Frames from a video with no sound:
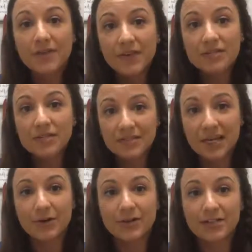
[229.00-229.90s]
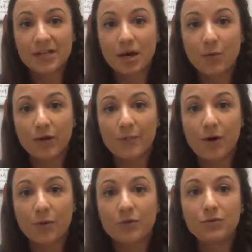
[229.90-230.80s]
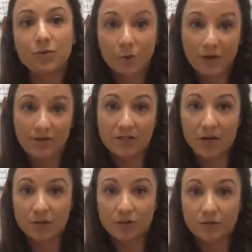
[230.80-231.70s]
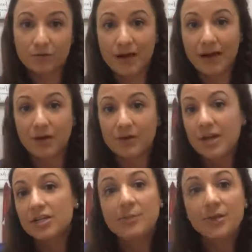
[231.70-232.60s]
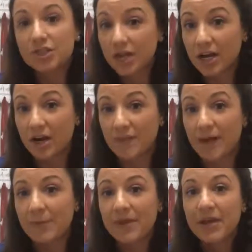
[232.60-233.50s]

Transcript: These are the scary things that I worry about when you don't have a doctor around to be able to check on them,